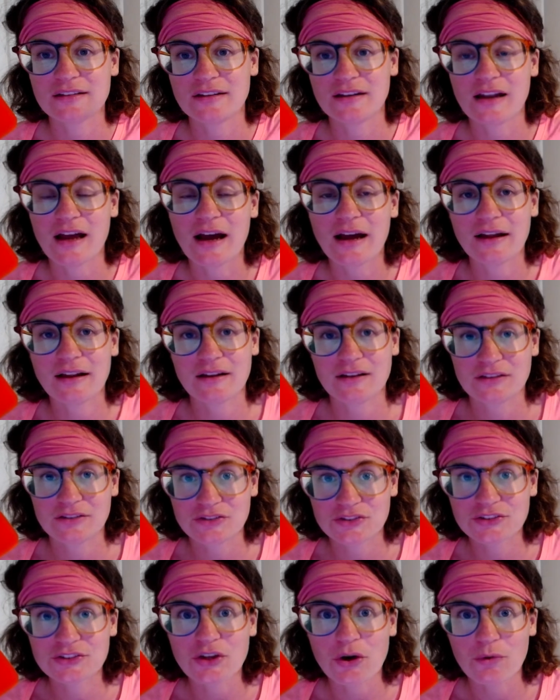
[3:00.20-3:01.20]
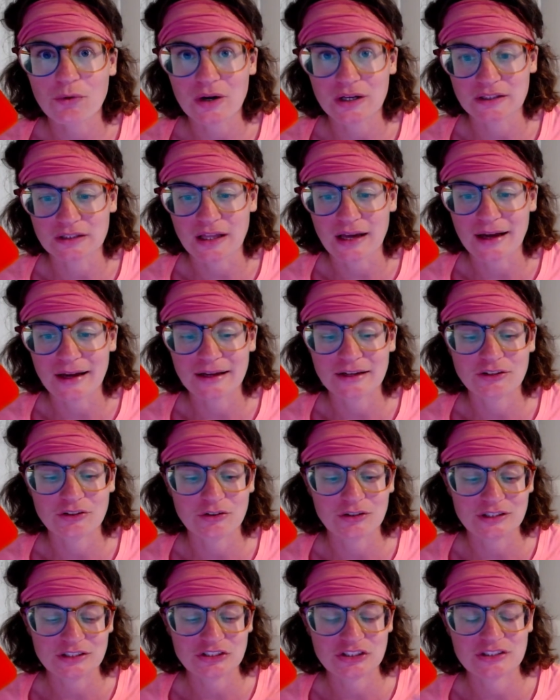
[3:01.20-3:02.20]
not so aligned or
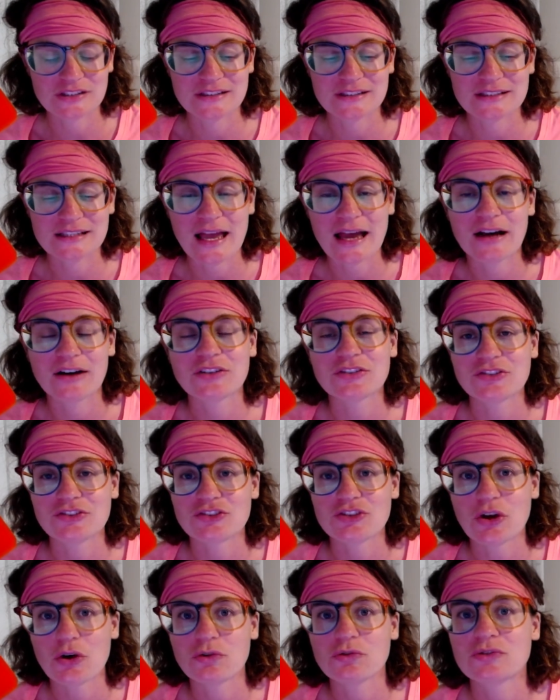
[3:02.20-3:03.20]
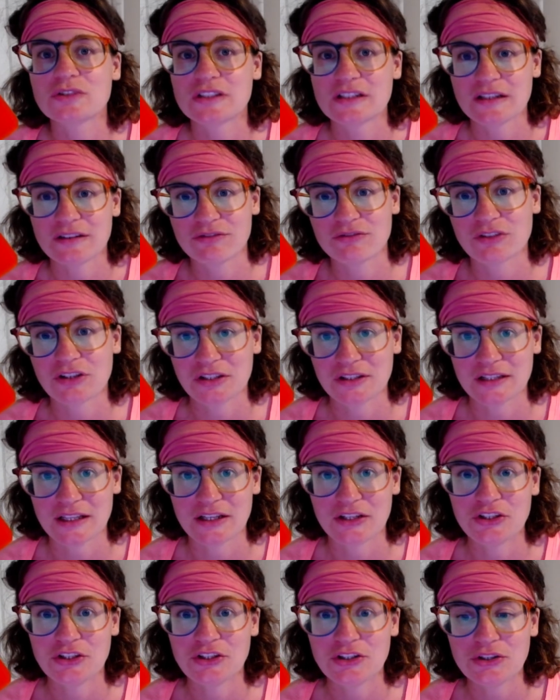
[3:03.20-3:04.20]
it just sounds so different
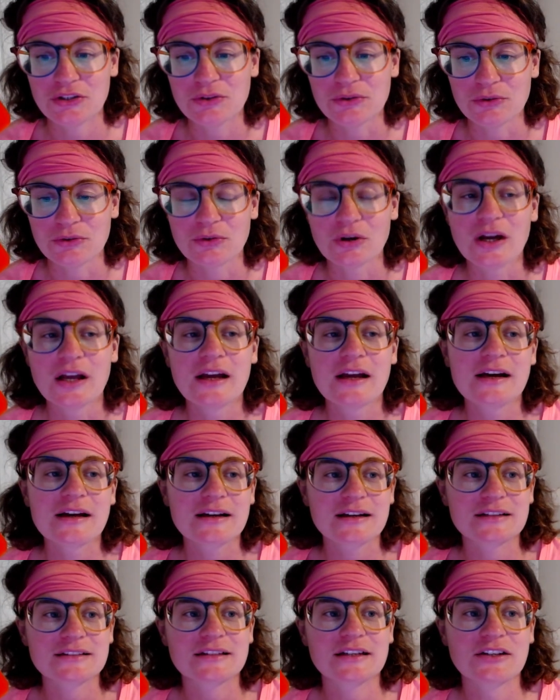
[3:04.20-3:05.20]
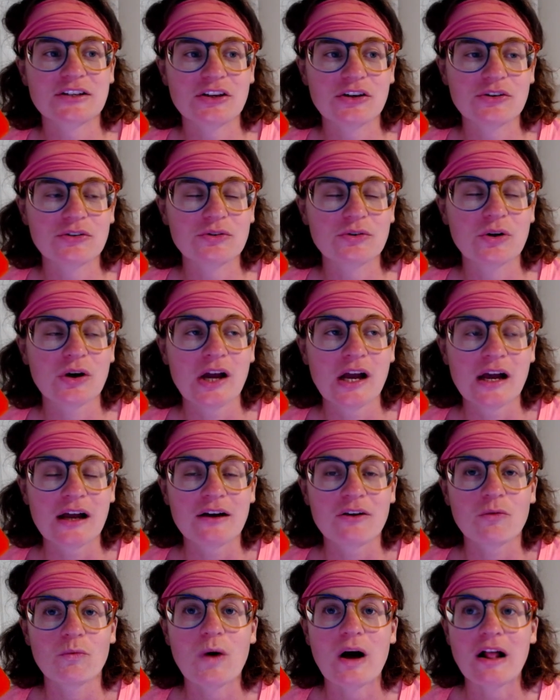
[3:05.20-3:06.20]
than you, because I know
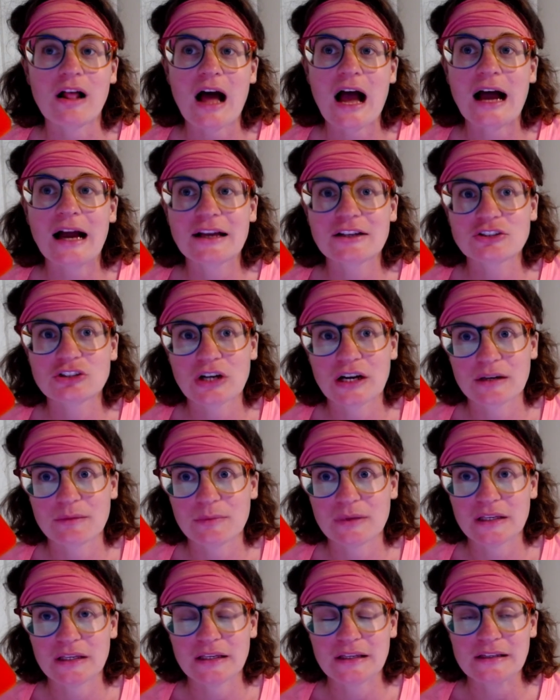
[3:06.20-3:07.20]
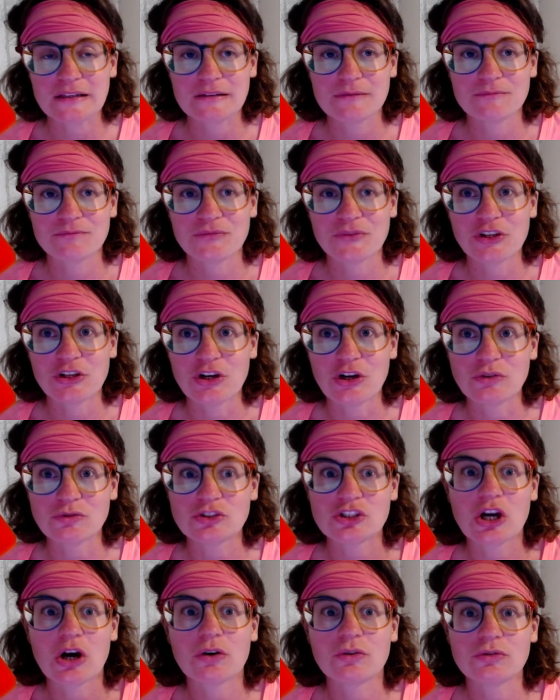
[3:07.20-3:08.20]
while I try to be,
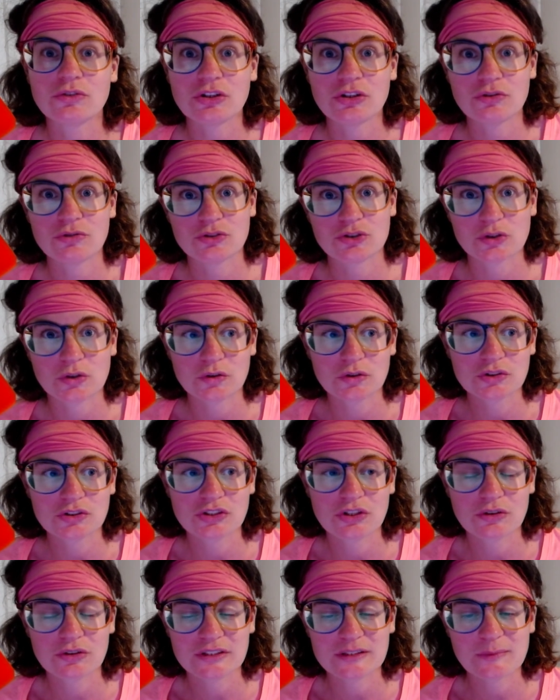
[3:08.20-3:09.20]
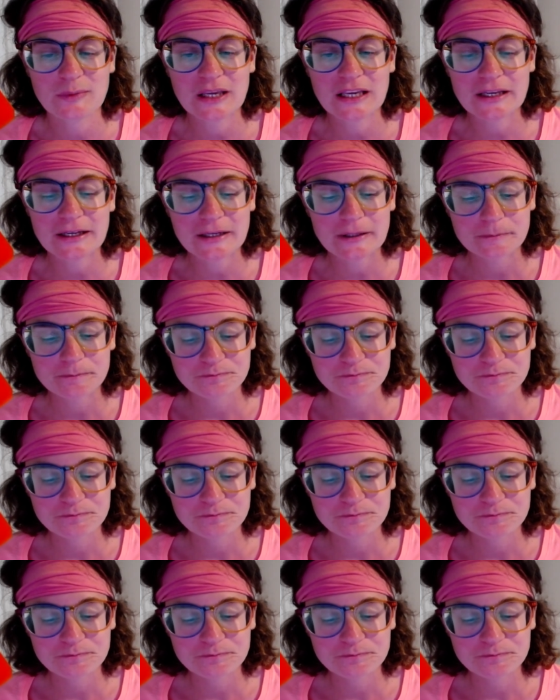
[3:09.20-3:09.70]
tone neutral, so to speak,